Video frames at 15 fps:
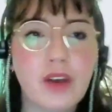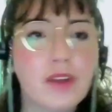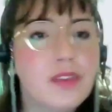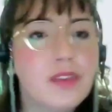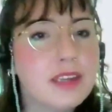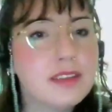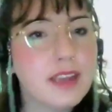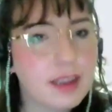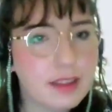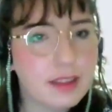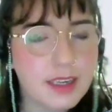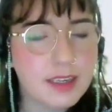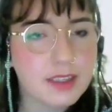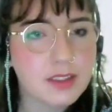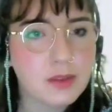if you've got things like
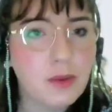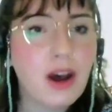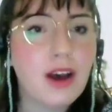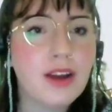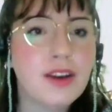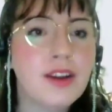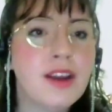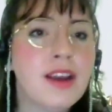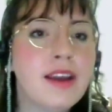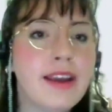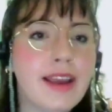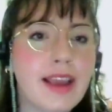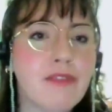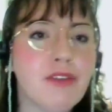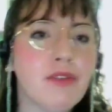Athena Swan,
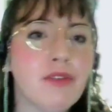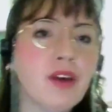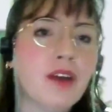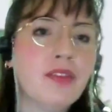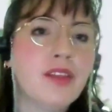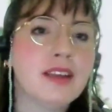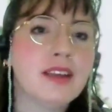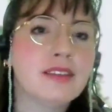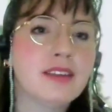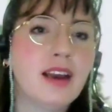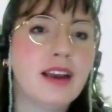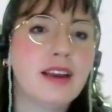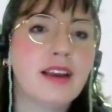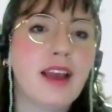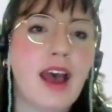if you've got things
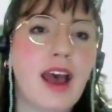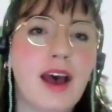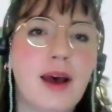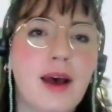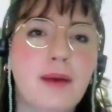like